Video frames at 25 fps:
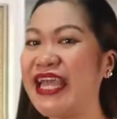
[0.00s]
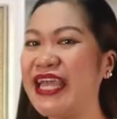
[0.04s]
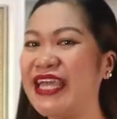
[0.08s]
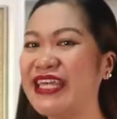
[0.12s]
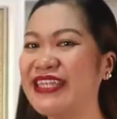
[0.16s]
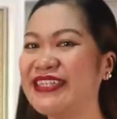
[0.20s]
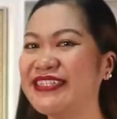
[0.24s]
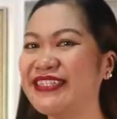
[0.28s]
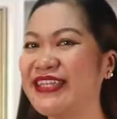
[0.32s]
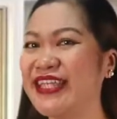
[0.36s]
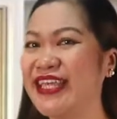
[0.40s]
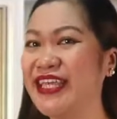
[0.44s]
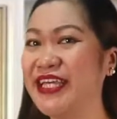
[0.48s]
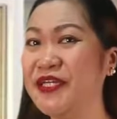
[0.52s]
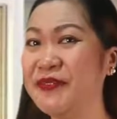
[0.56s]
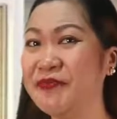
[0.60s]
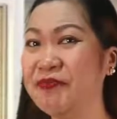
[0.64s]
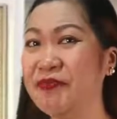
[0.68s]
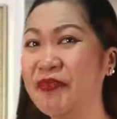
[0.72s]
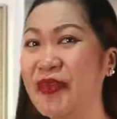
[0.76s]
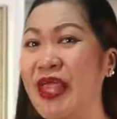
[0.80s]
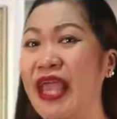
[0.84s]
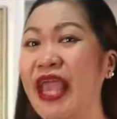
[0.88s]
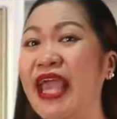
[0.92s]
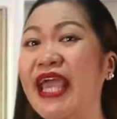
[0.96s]

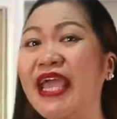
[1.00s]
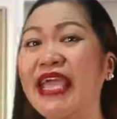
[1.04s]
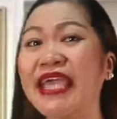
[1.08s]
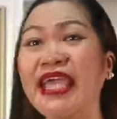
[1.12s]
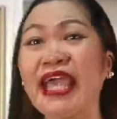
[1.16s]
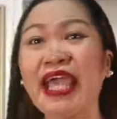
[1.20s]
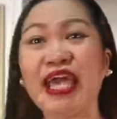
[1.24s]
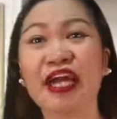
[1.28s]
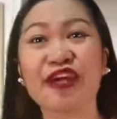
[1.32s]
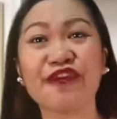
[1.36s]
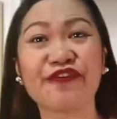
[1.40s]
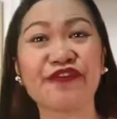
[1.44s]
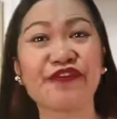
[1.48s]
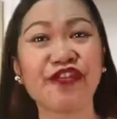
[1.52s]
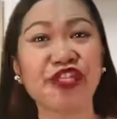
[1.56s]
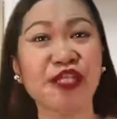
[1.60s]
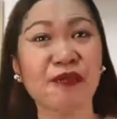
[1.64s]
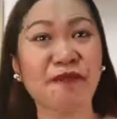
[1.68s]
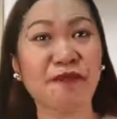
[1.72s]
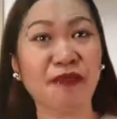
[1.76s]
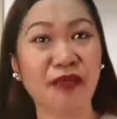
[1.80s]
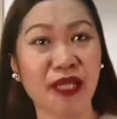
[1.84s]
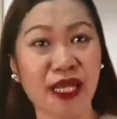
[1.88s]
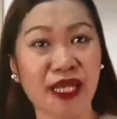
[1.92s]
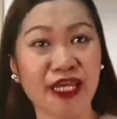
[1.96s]
Indeed,
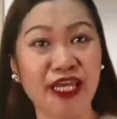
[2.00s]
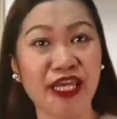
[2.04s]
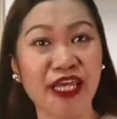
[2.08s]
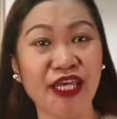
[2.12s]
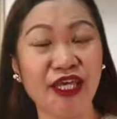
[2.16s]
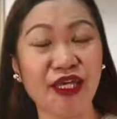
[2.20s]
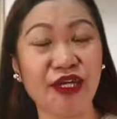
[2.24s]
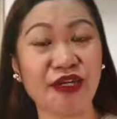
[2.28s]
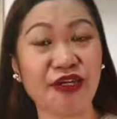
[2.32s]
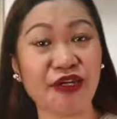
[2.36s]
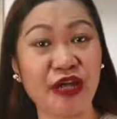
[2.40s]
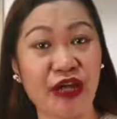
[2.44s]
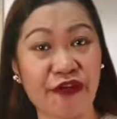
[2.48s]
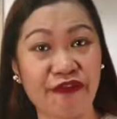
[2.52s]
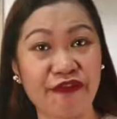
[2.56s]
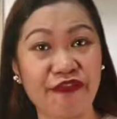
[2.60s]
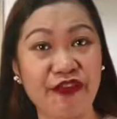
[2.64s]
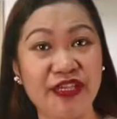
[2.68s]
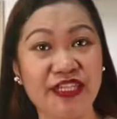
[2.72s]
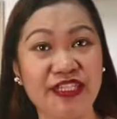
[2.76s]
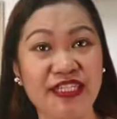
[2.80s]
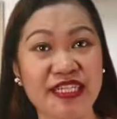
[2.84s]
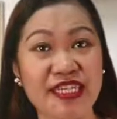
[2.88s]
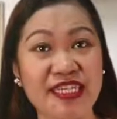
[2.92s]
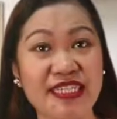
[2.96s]
carefully planning your
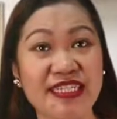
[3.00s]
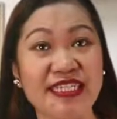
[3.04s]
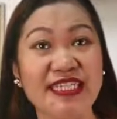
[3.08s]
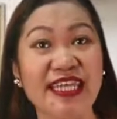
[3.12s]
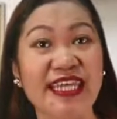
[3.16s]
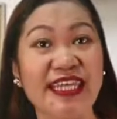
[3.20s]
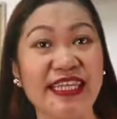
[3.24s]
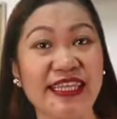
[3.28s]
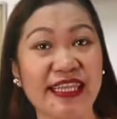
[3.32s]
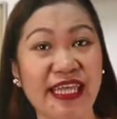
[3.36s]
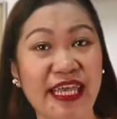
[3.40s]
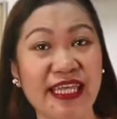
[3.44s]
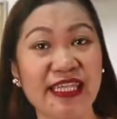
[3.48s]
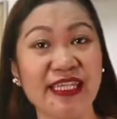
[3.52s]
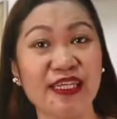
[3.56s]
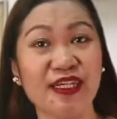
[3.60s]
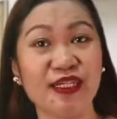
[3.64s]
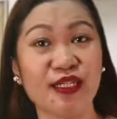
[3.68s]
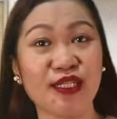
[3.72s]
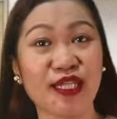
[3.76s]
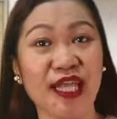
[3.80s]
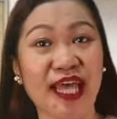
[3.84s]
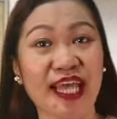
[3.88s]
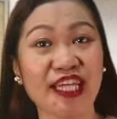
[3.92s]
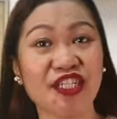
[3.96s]
references and data
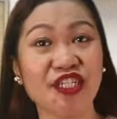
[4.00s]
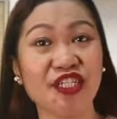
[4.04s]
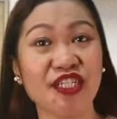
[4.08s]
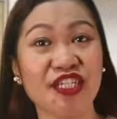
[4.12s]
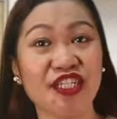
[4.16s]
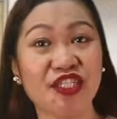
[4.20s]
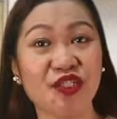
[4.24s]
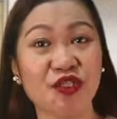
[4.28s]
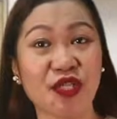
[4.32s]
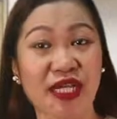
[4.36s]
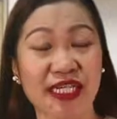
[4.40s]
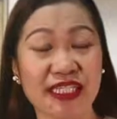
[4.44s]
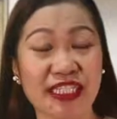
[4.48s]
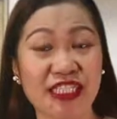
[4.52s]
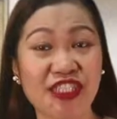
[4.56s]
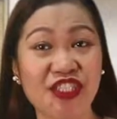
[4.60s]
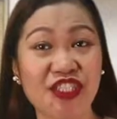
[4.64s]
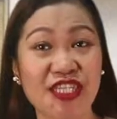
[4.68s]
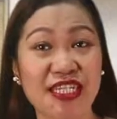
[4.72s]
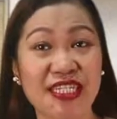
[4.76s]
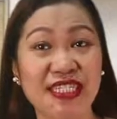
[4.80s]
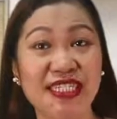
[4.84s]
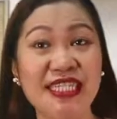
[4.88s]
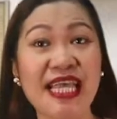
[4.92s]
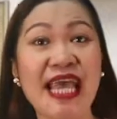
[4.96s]
collection
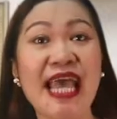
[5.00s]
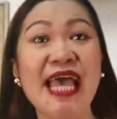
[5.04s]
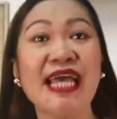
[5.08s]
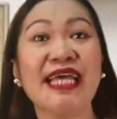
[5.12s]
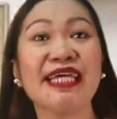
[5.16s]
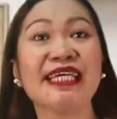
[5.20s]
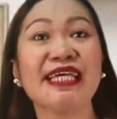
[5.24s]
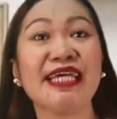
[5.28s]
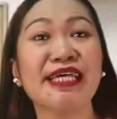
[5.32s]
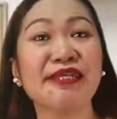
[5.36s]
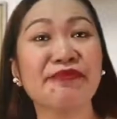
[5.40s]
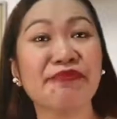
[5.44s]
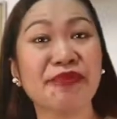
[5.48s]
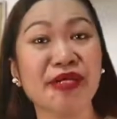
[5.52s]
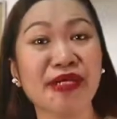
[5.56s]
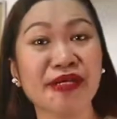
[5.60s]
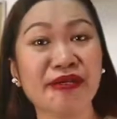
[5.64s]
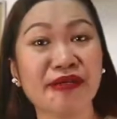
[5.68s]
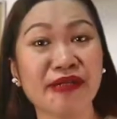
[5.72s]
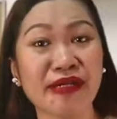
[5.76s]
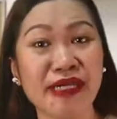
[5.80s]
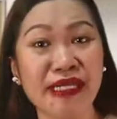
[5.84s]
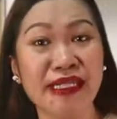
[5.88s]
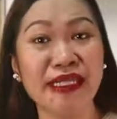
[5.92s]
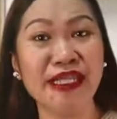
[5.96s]
strategies can be
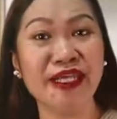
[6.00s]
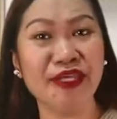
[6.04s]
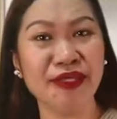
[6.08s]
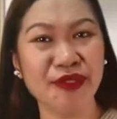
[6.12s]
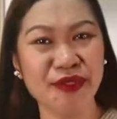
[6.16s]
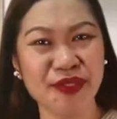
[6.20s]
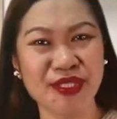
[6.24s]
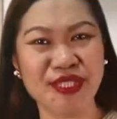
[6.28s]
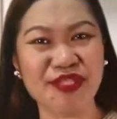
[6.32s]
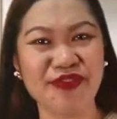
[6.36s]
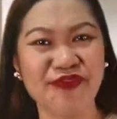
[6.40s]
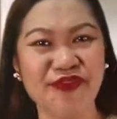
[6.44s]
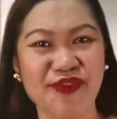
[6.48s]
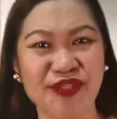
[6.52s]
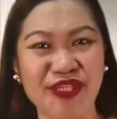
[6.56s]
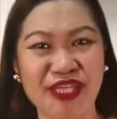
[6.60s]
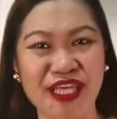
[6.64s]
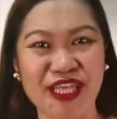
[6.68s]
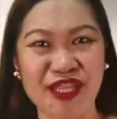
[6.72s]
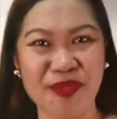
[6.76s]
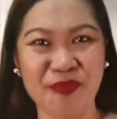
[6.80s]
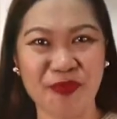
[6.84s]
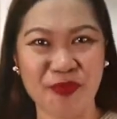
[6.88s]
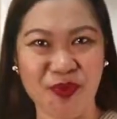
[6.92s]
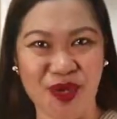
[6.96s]
really useful
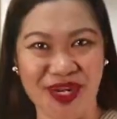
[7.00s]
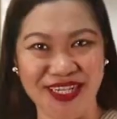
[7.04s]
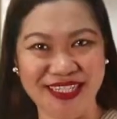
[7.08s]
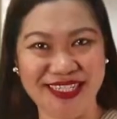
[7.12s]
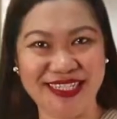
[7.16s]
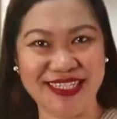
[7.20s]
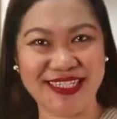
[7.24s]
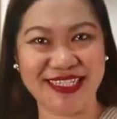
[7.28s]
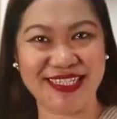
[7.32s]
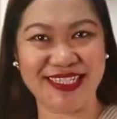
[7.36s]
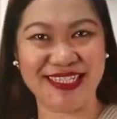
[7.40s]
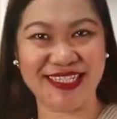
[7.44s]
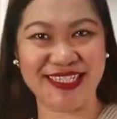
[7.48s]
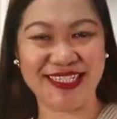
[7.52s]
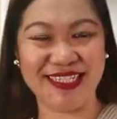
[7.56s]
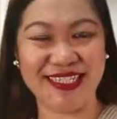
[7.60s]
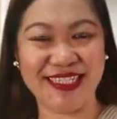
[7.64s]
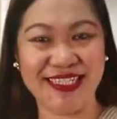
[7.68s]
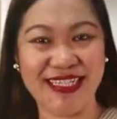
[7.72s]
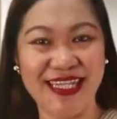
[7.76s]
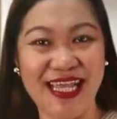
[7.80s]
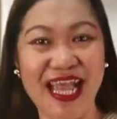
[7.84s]
in the process.